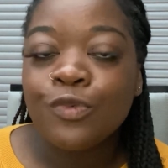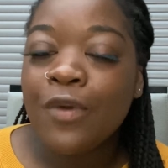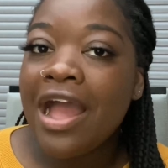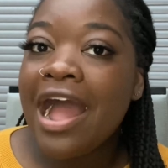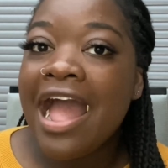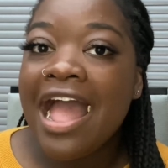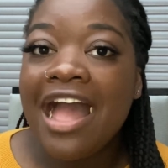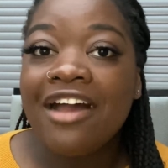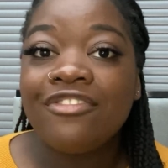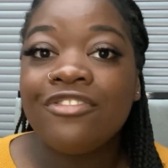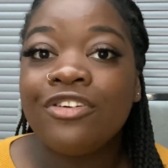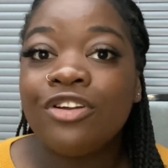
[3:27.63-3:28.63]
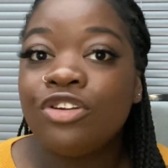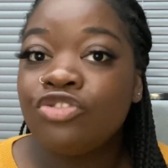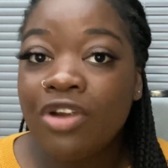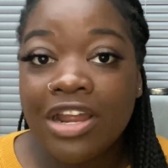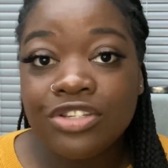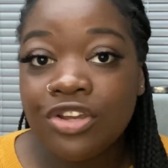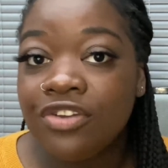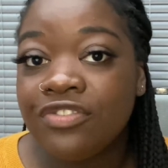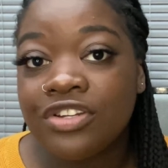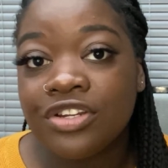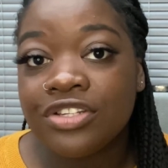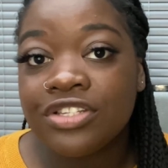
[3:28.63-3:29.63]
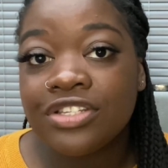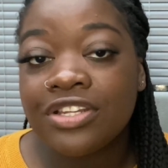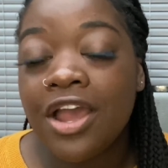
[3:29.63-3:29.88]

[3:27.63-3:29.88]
where I have tried to overdose.